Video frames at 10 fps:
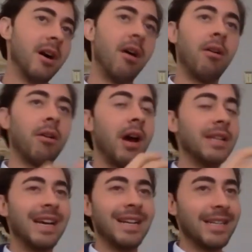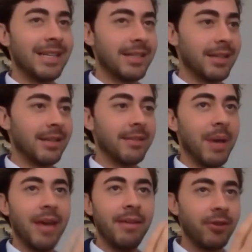our identities and
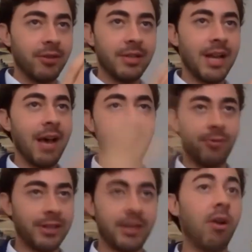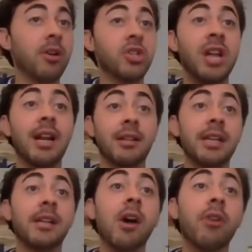behaviors and health risks are genetically
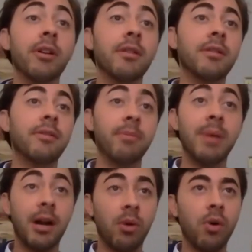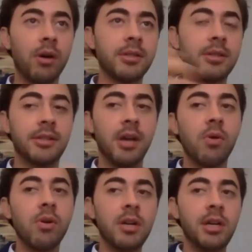encoded, for better or worse.
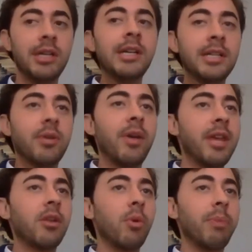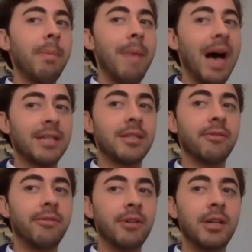So, so I think there will be
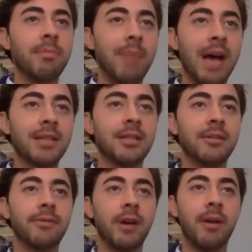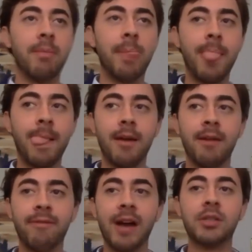massive, massive um,
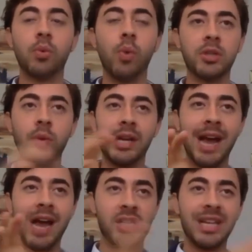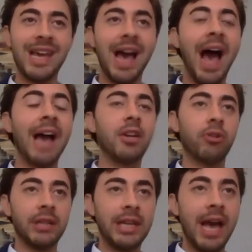effects once we can actually
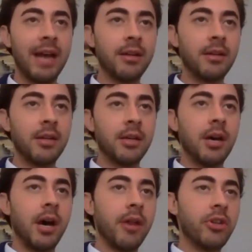accurately edit uh, the